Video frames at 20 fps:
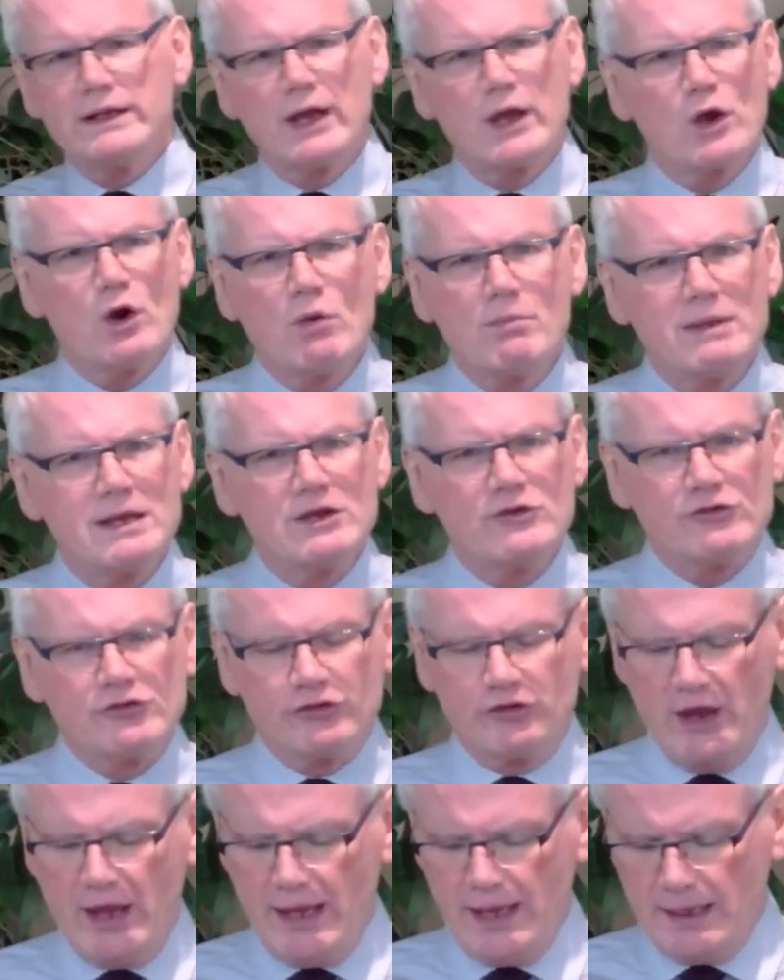Naomi is
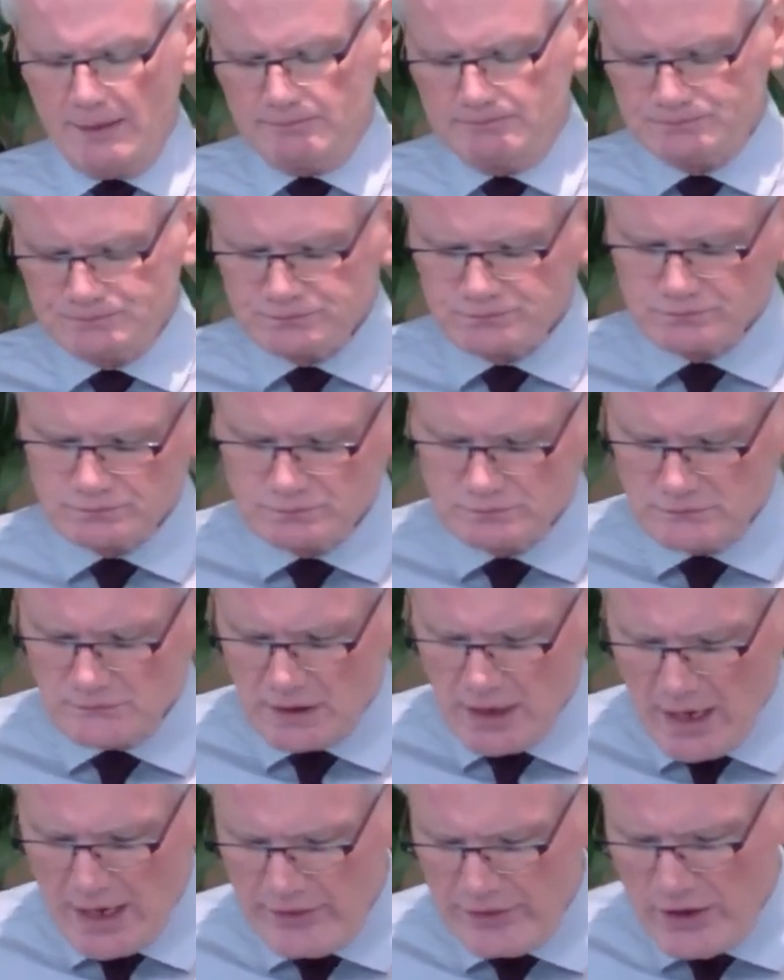saying.
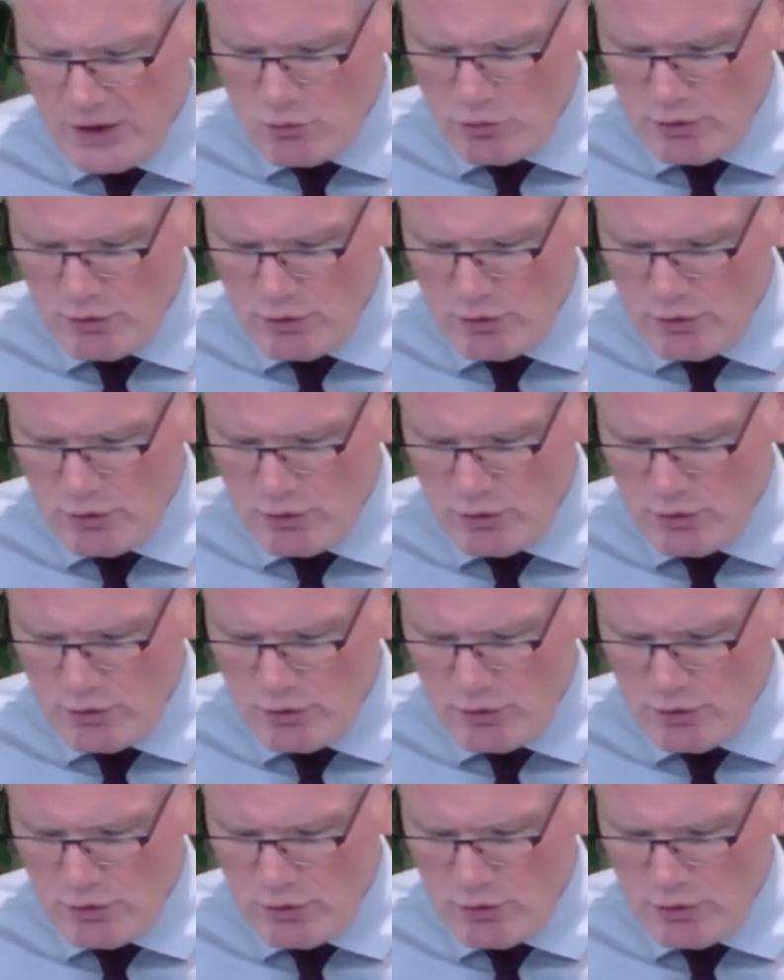I think